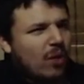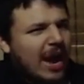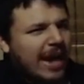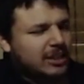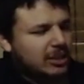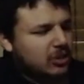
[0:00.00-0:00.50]

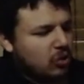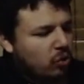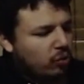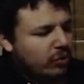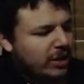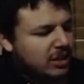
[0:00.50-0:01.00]

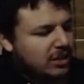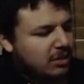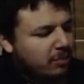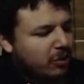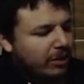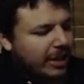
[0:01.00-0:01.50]
rational,
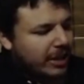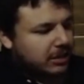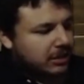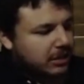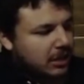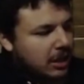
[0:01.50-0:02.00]
reasonable
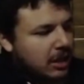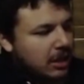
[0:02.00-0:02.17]
list,